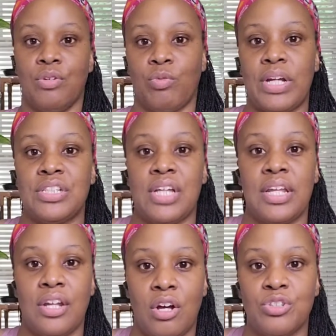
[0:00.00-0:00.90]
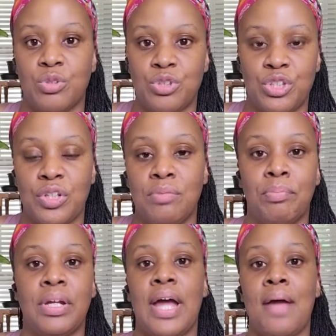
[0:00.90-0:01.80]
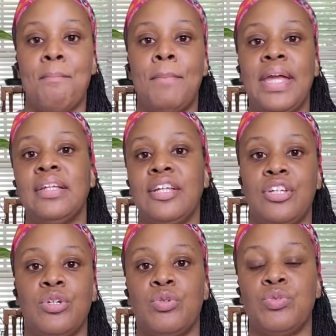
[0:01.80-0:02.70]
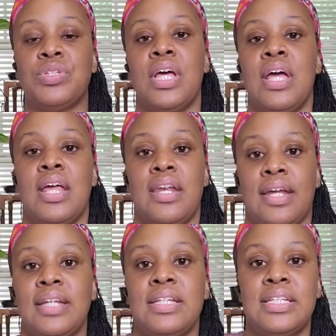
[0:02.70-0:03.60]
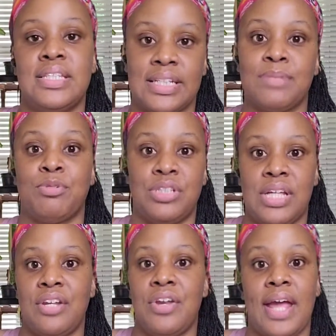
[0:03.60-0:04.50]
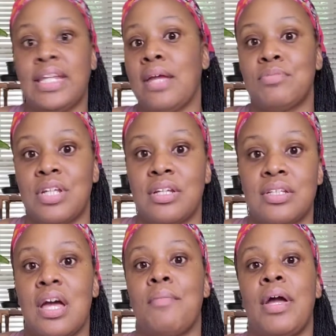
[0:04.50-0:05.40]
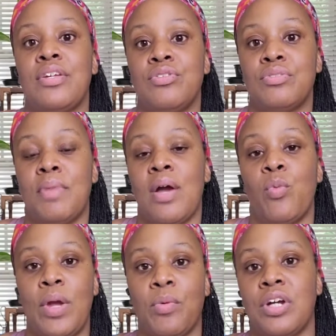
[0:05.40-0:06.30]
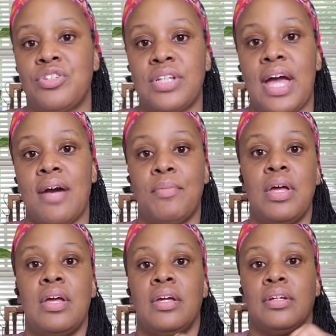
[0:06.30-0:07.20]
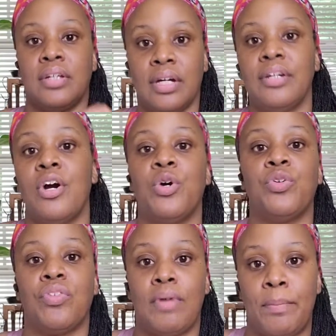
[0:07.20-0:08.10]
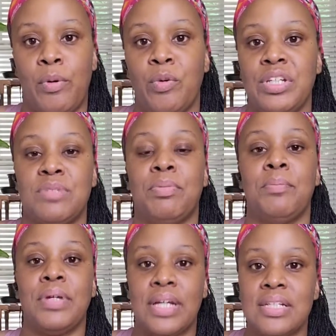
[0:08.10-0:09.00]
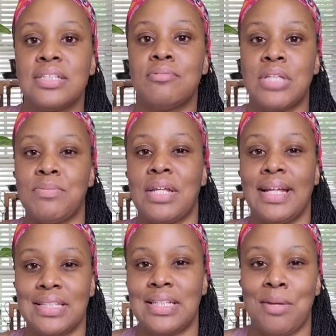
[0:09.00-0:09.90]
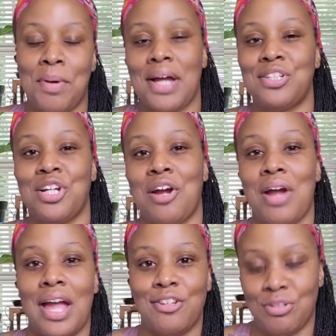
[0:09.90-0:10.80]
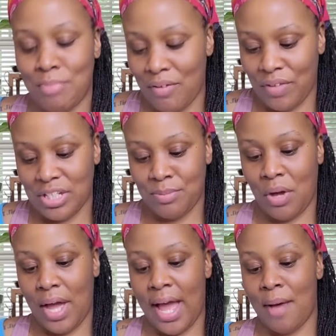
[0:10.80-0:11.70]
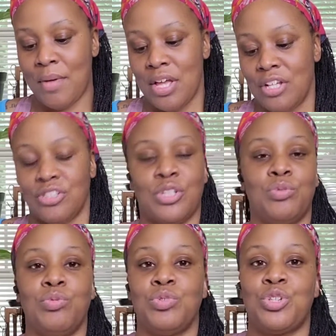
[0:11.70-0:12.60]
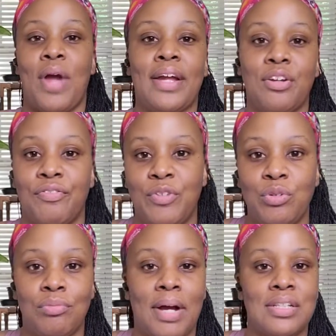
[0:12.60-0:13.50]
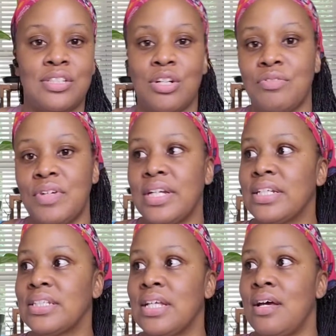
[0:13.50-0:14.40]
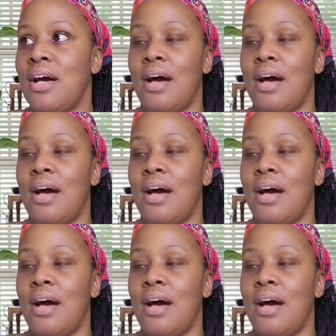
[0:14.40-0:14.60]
the range that it also should, but I mainly use 96%, 98% of the time I use my Weight Watchers app, gung-ho for my points, but because sometimes I like to see the pie chart, I use my FitnessPal app. So track your food by servings,